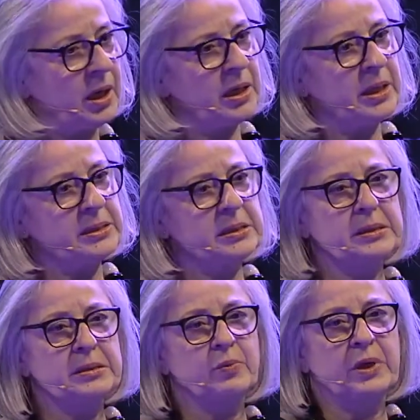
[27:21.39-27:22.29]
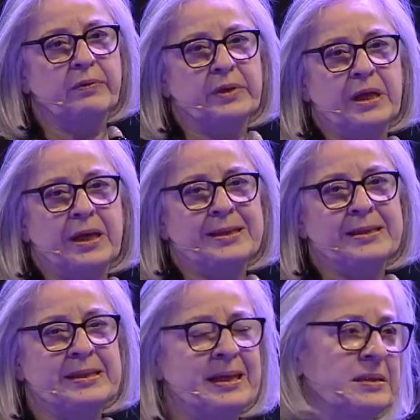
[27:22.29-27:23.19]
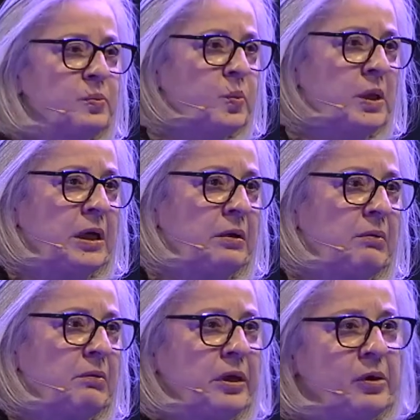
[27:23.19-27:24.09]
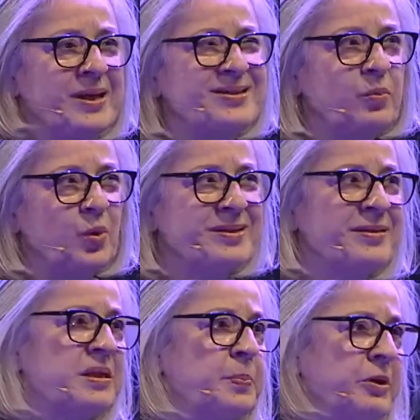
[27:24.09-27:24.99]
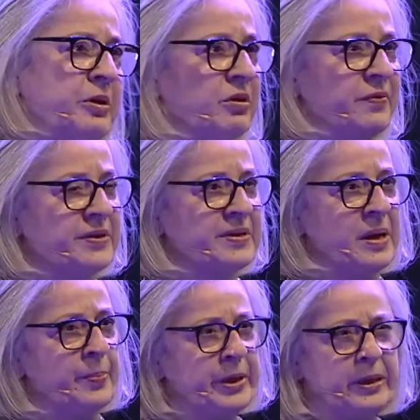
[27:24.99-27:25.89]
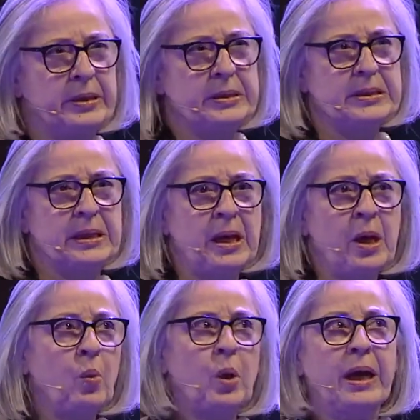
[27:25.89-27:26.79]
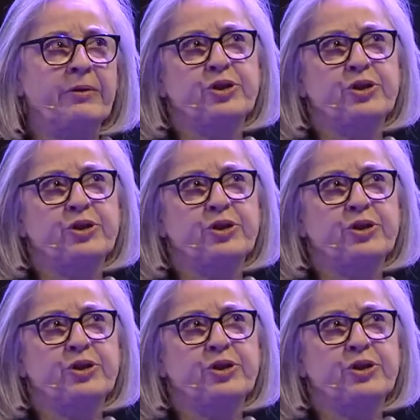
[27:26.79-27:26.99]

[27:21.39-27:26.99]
is one of the guys said, well, you know, I said, what's the spirit of this company? And he said, well, I